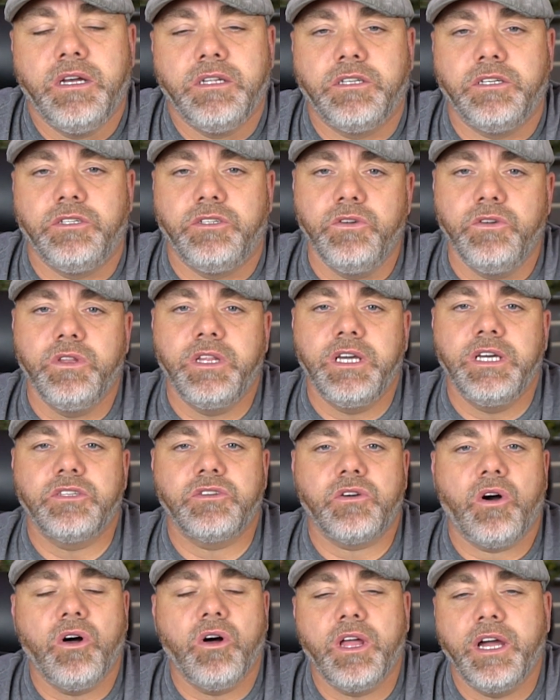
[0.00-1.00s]
To do
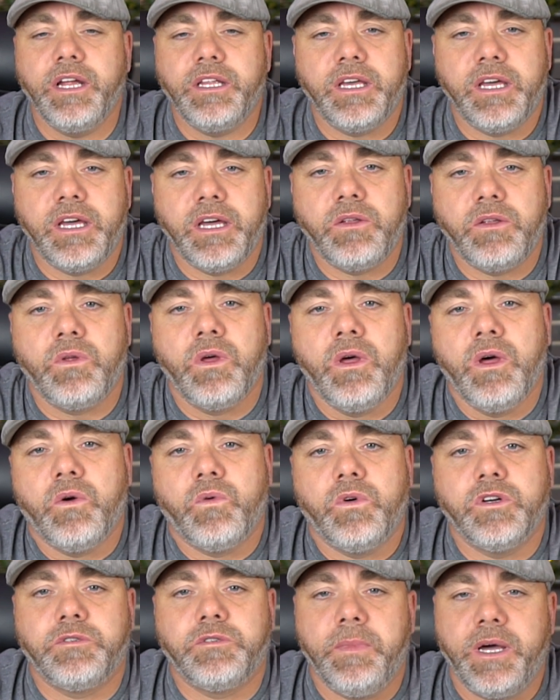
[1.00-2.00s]
this, all I did
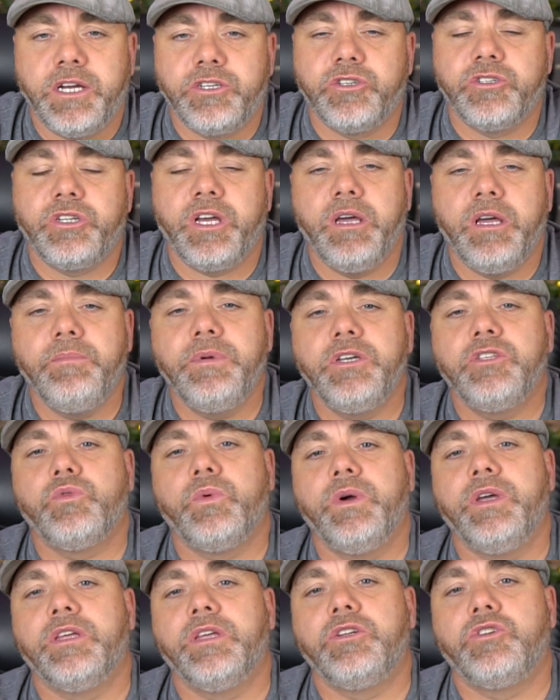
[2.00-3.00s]
was measured in
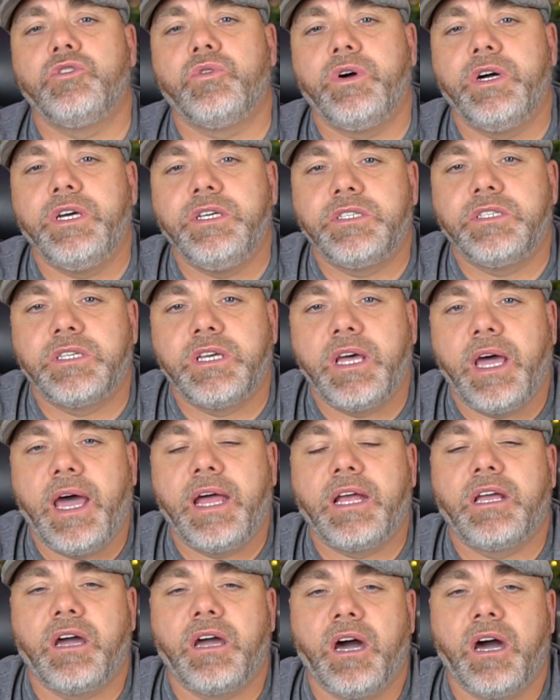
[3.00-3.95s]
between the joists and